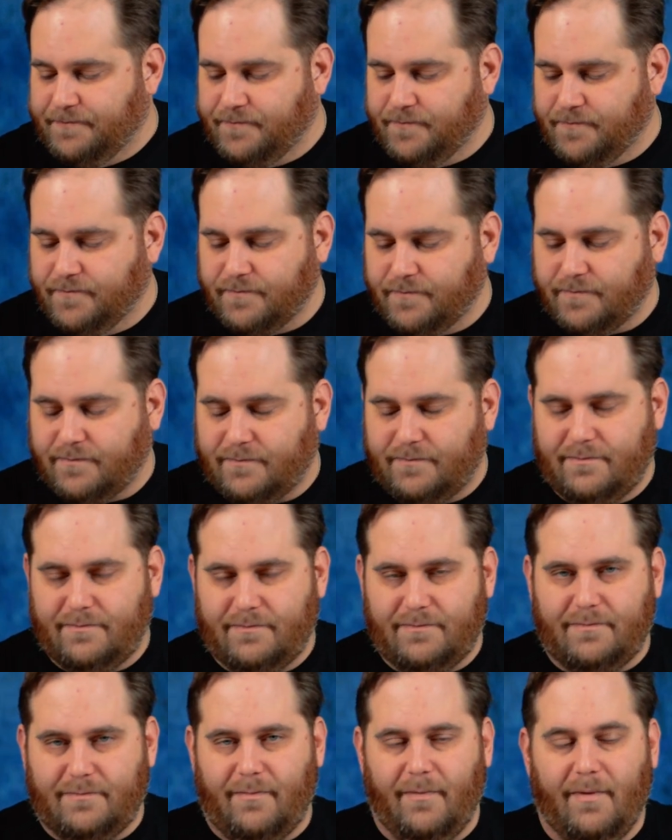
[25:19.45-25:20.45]

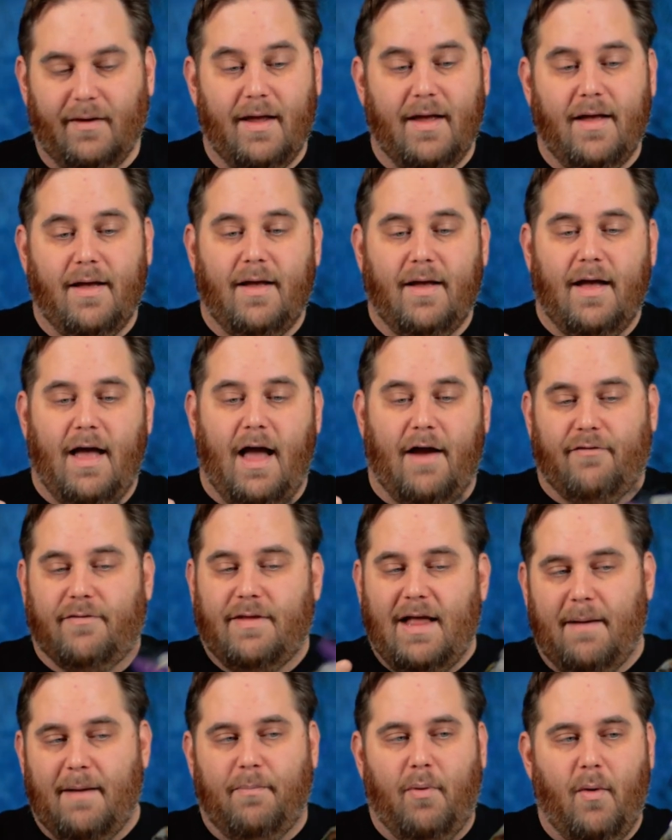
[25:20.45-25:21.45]
And
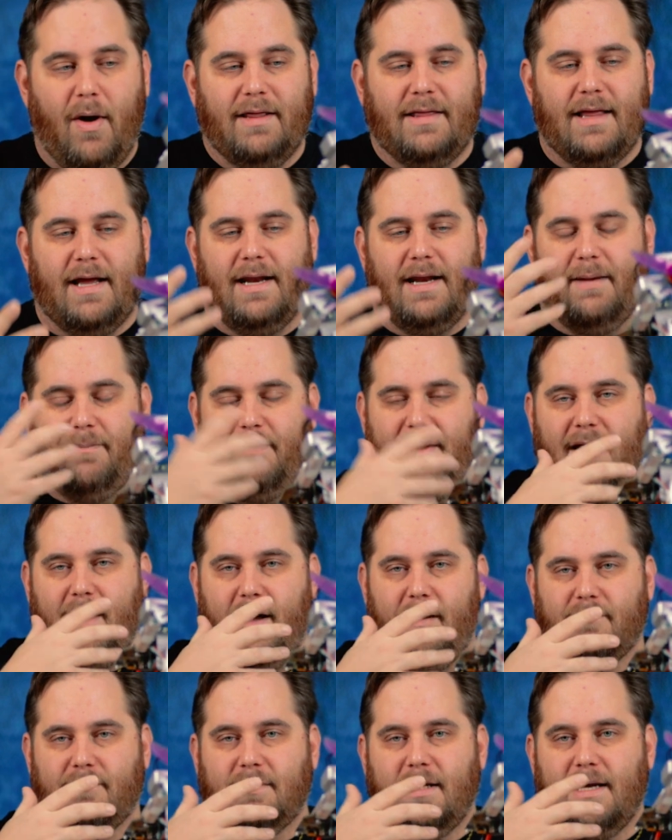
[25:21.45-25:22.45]
from that point, then it
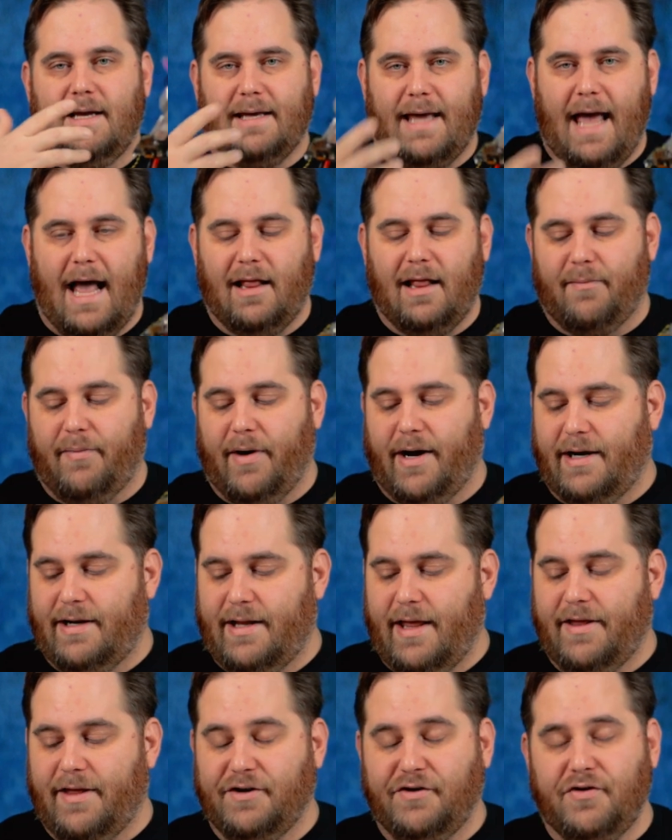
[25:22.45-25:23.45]
becomes calibrated.
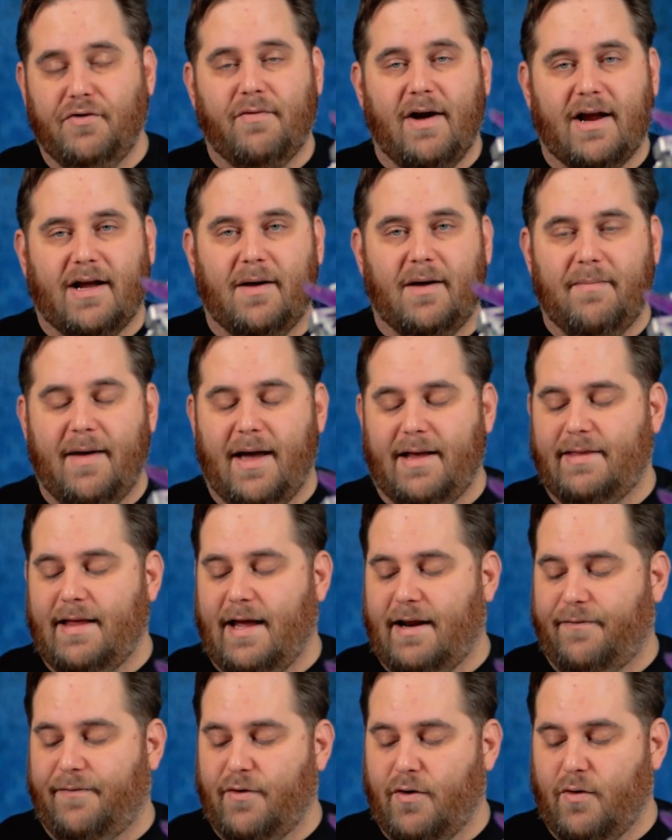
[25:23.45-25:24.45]
Now, they do recommend
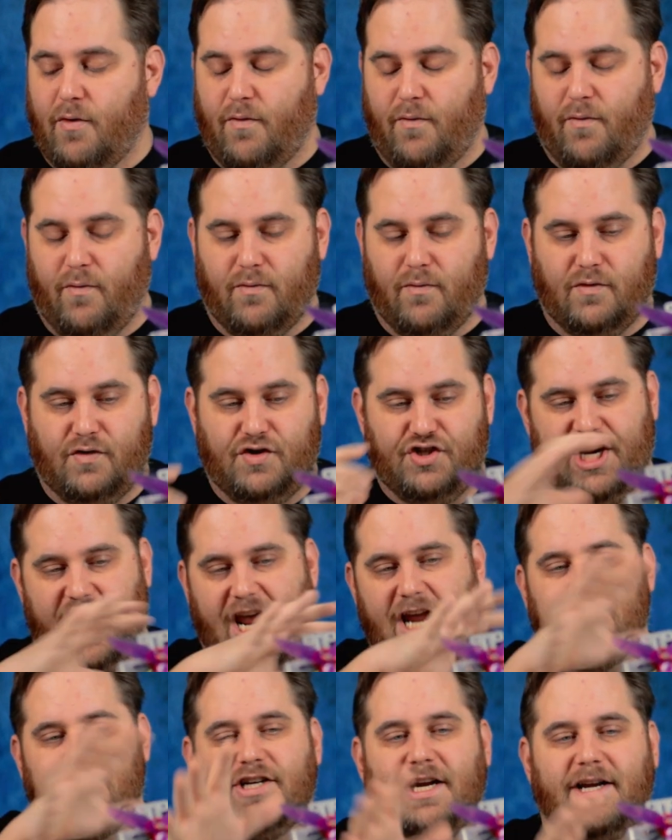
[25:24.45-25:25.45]
that if you
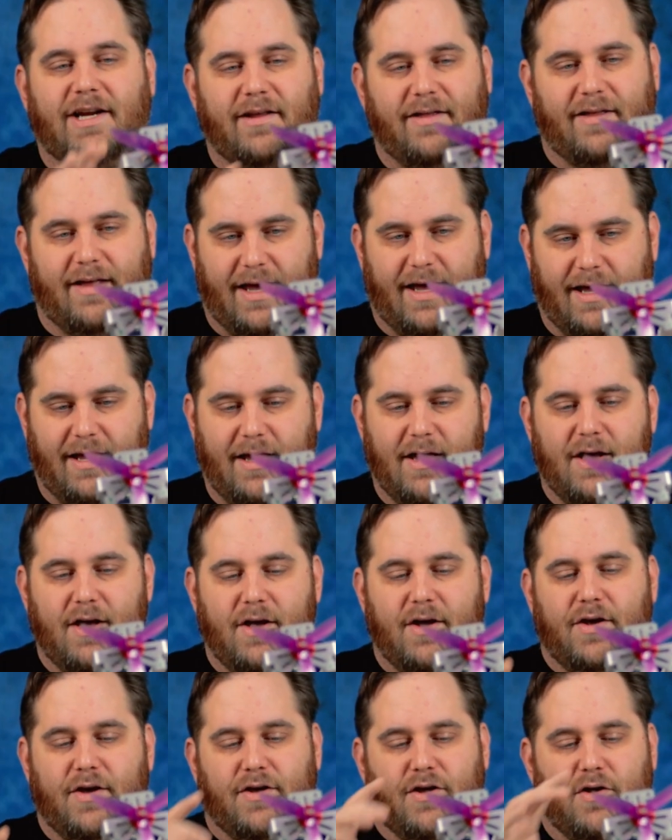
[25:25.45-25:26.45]
change anything,
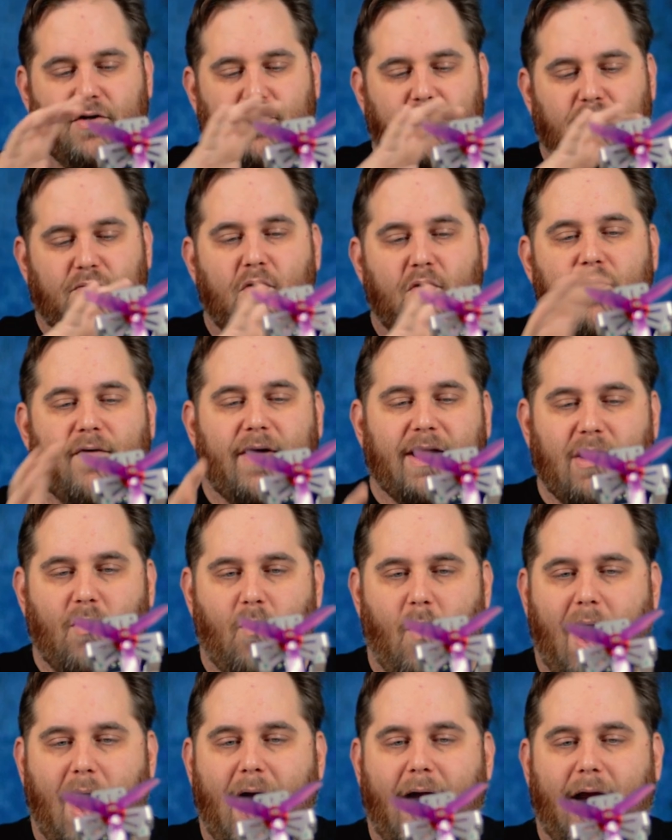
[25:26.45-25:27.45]
you move any
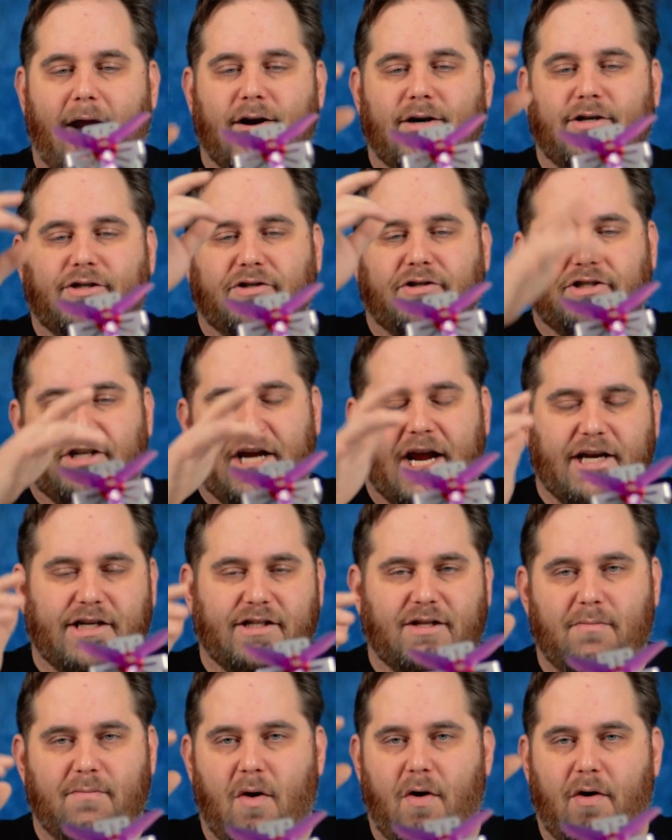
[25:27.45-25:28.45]
wires, you
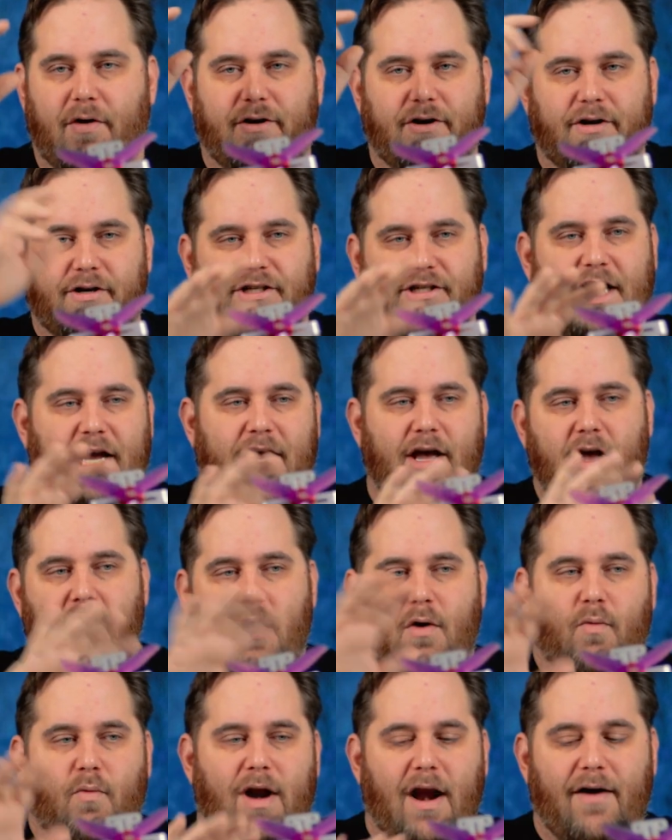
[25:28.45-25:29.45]
change the motor, you change,
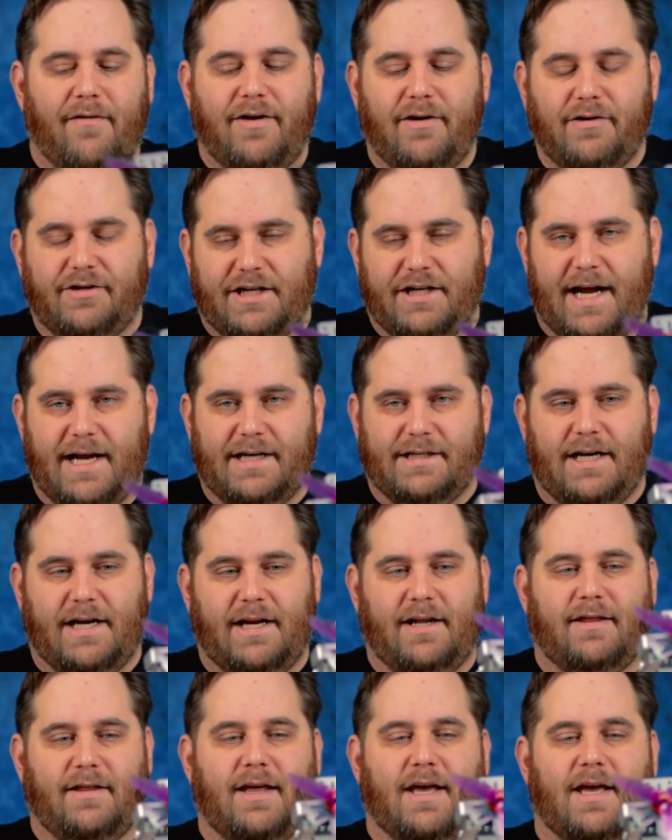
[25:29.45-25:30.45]
whenever you change
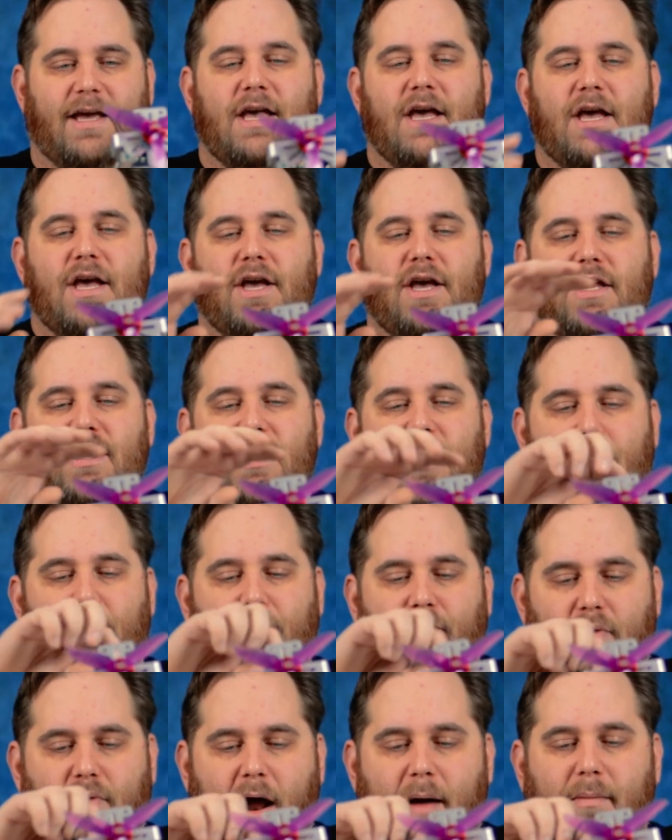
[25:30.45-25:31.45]
anything, you
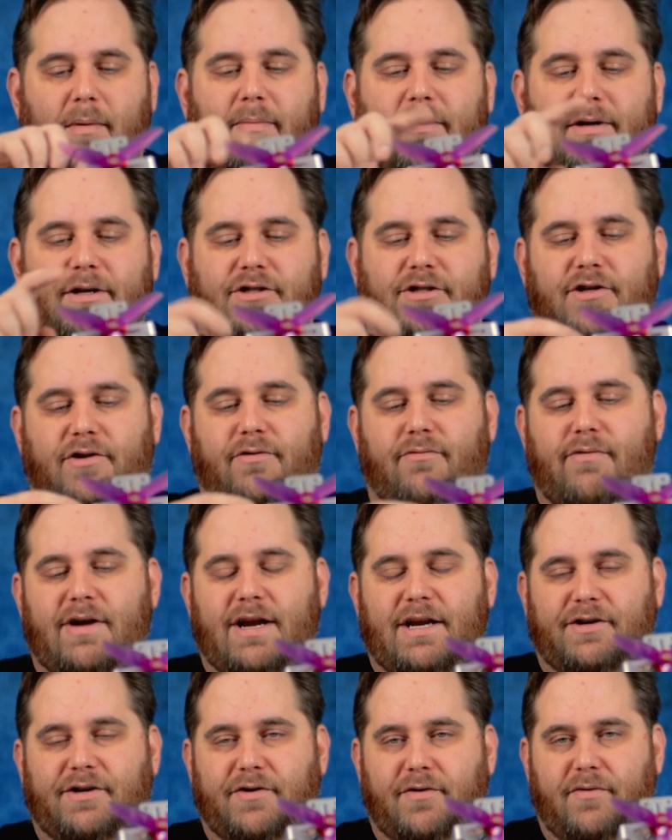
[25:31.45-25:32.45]
probably should
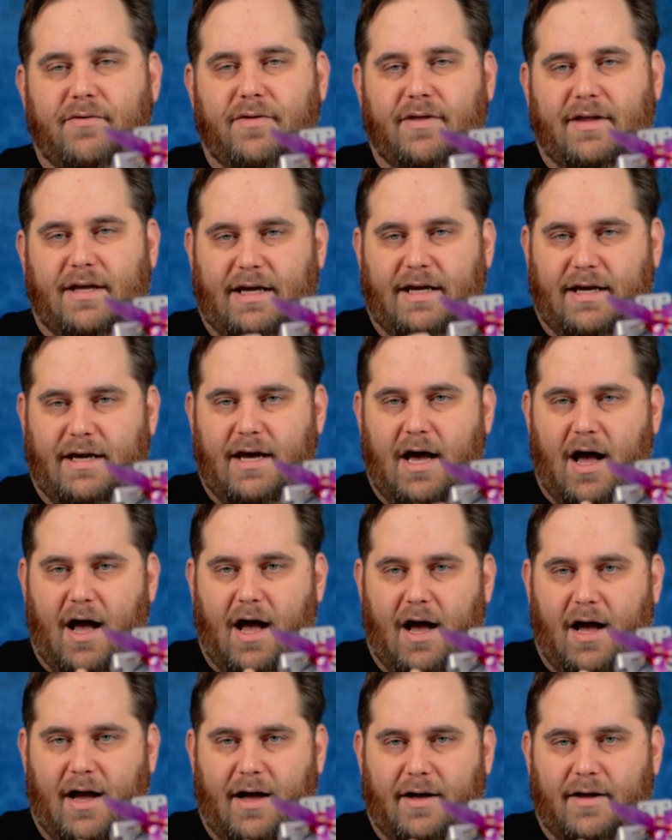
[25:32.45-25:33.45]
redo the,
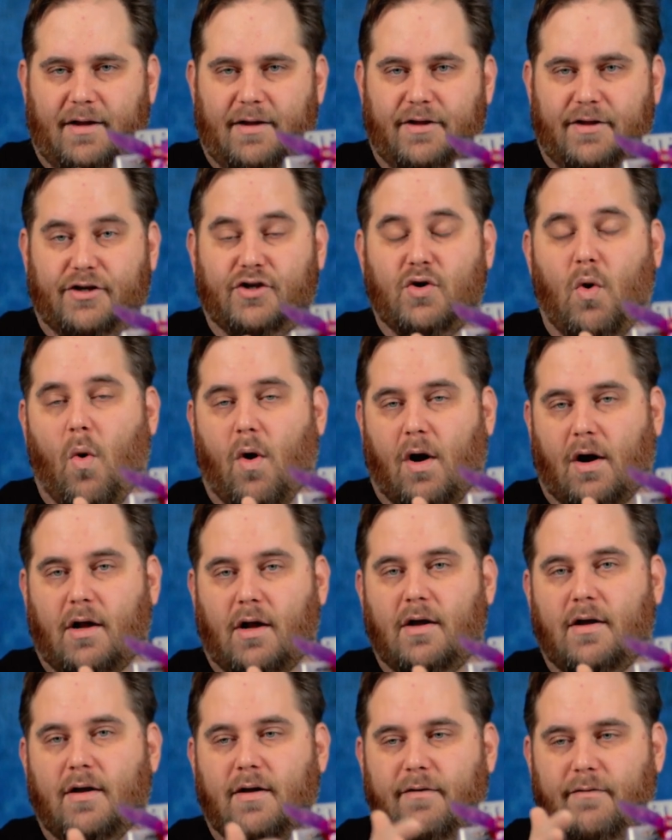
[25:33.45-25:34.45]
uh, the
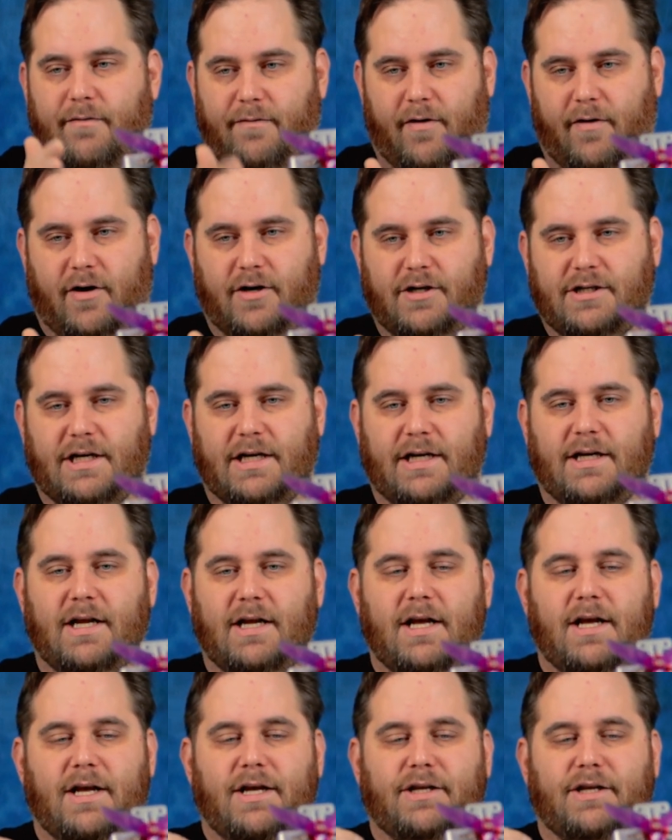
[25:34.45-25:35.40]
torque version